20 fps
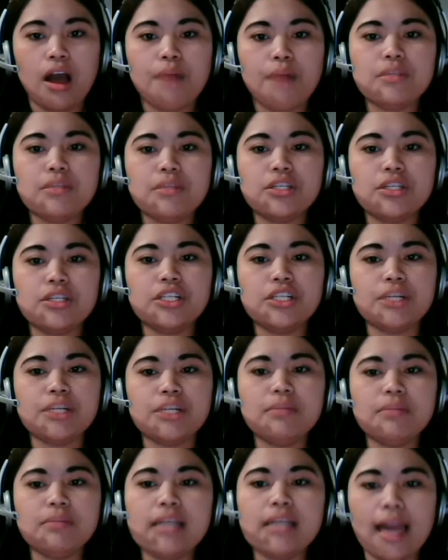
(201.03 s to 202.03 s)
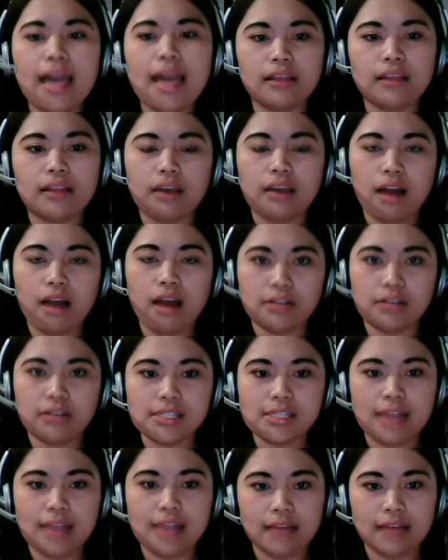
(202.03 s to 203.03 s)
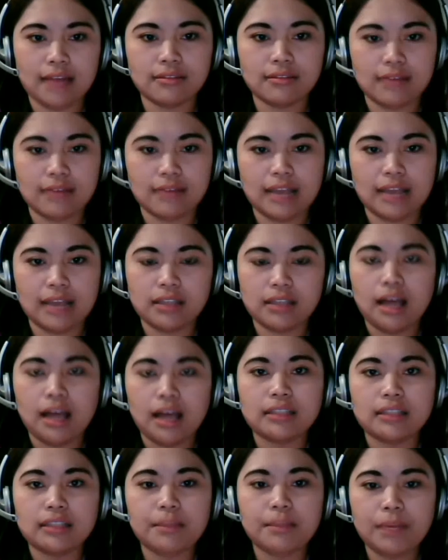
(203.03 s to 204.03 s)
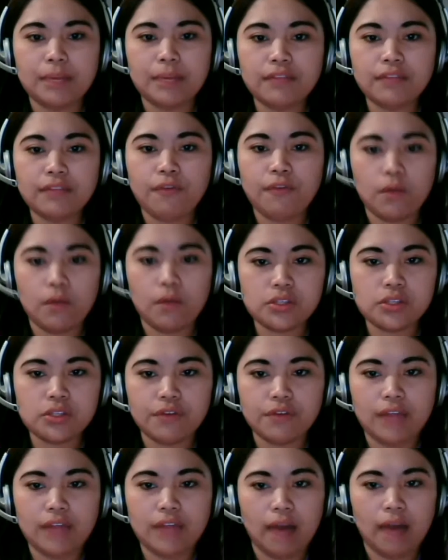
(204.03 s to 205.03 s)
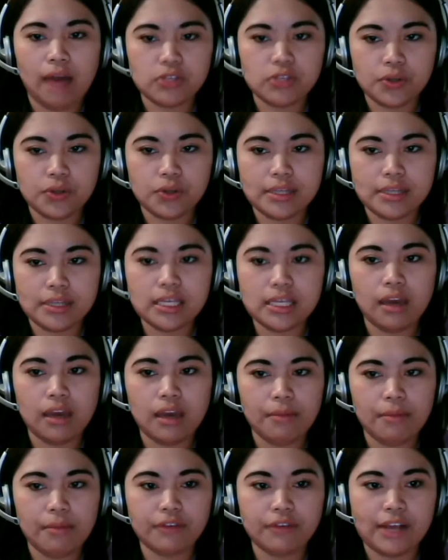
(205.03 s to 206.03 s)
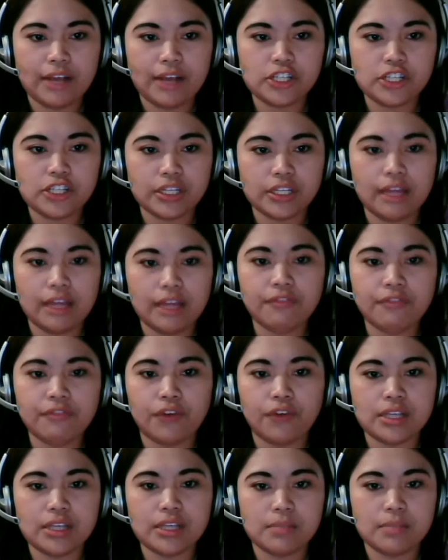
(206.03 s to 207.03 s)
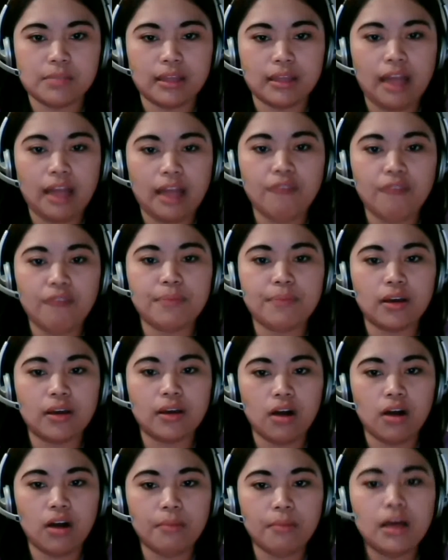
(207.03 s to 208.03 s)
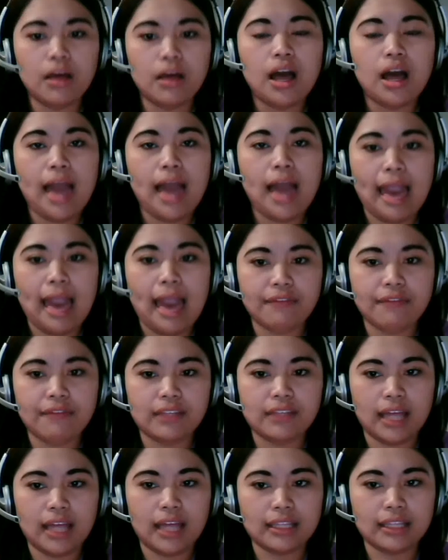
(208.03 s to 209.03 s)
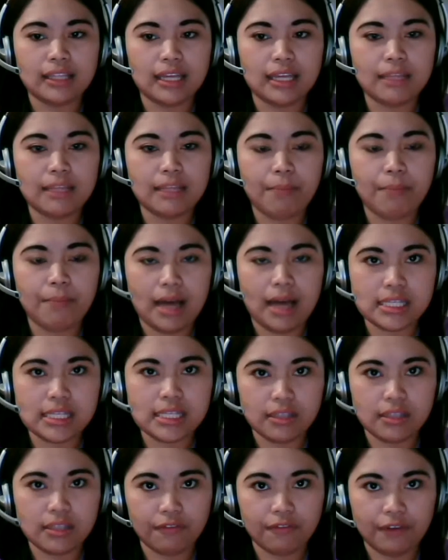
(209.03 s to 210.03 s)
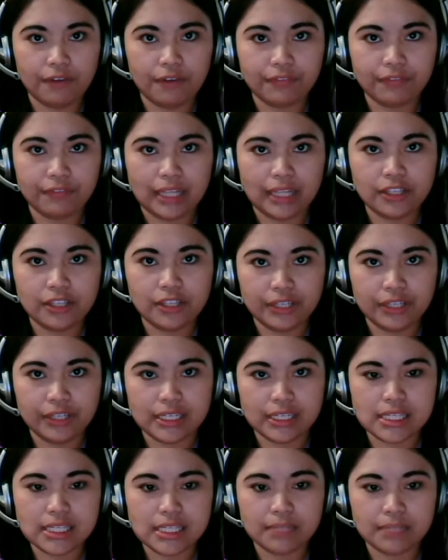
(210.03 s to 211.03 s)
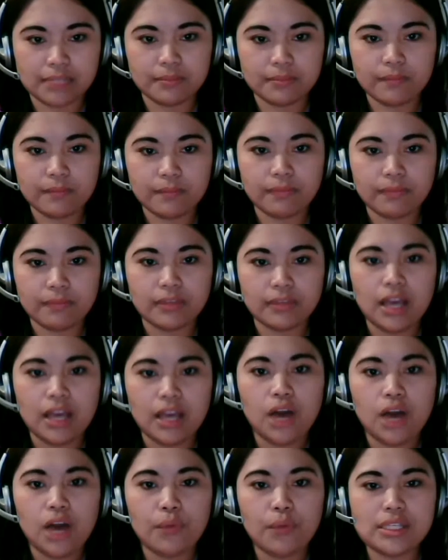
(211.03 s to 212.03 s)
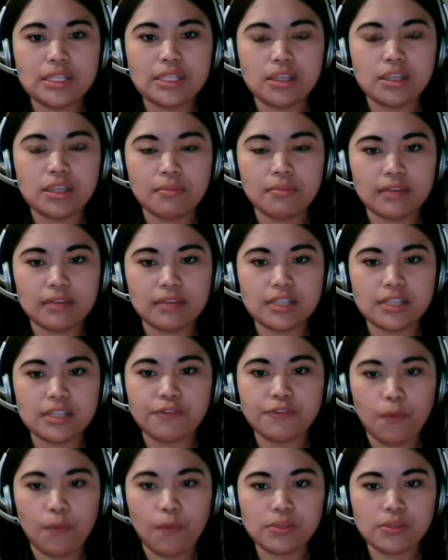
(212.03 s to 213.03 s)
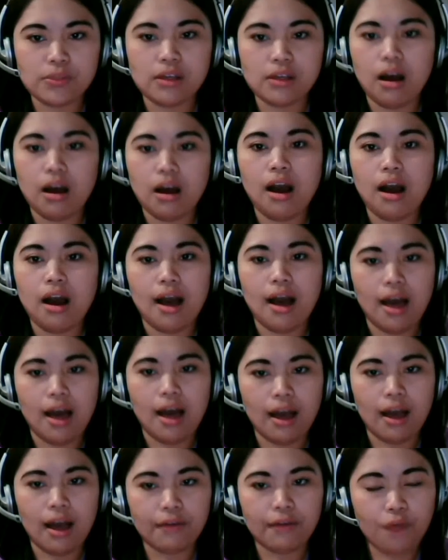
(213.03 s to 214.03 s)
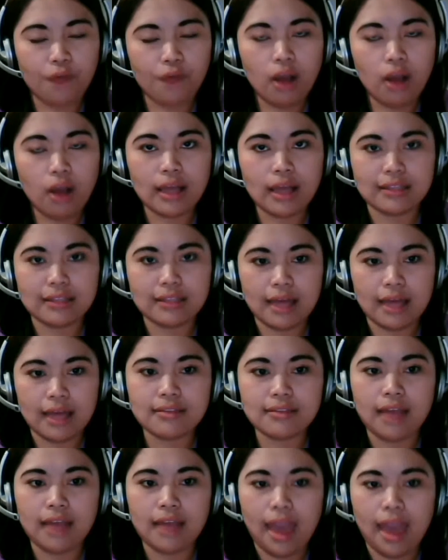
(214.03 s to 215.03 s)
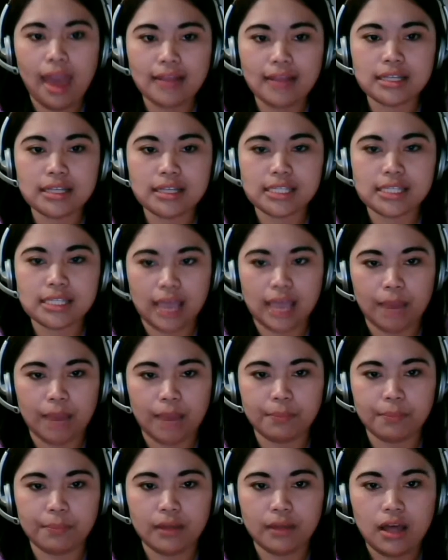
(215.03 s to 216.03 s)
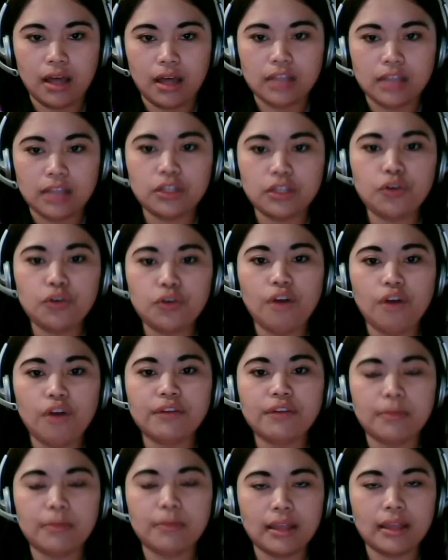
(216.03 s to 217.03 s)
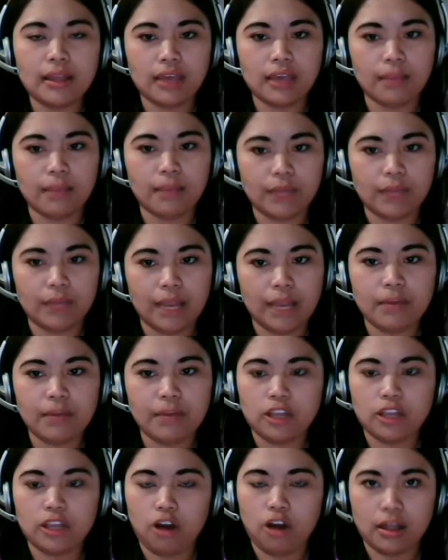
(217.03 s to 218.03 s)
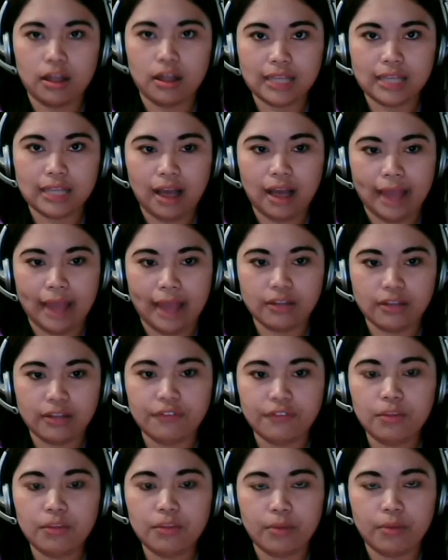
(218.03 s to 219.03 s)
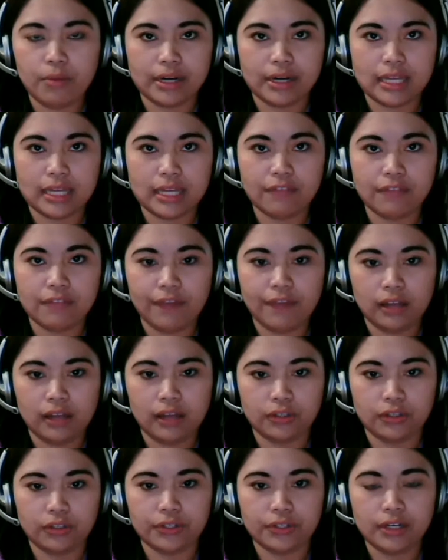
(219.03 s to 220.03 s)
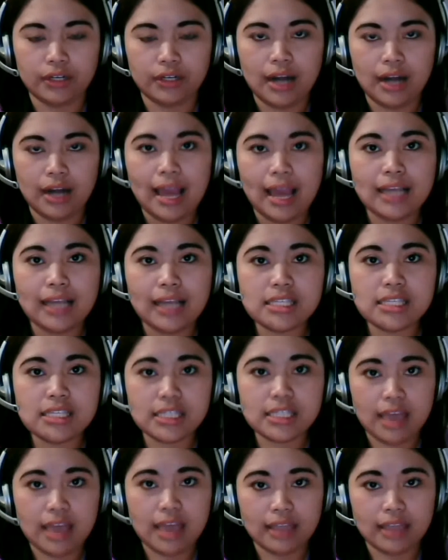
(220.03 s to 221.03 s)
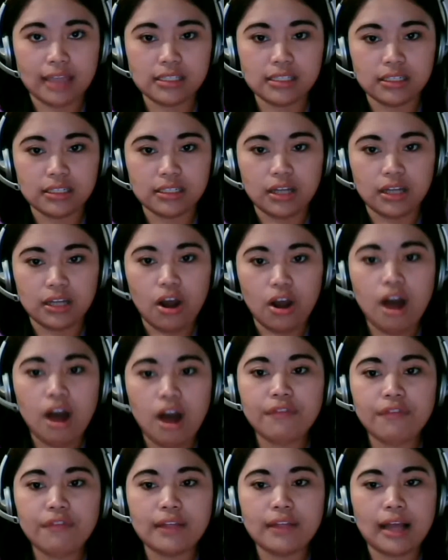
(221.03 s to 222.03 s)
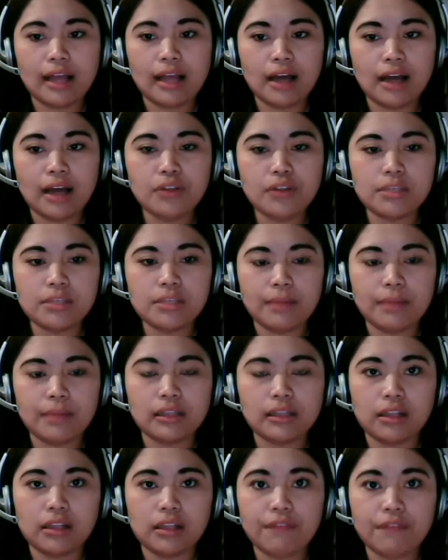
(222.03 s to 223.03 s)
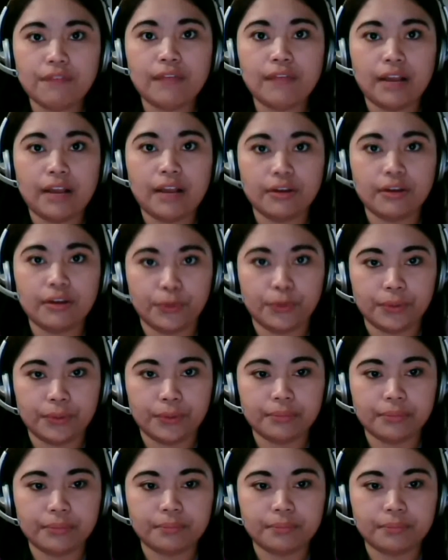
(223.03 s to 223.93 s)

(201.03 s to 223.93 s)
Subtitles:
Mr. Gibney and the others said that the pitfalls of the outsourcing immigration enforcement have become evident in the past 15 years. When something goes wrong, a death and escape, the government can blame it on the kind of the market failure instead of an accountability failure.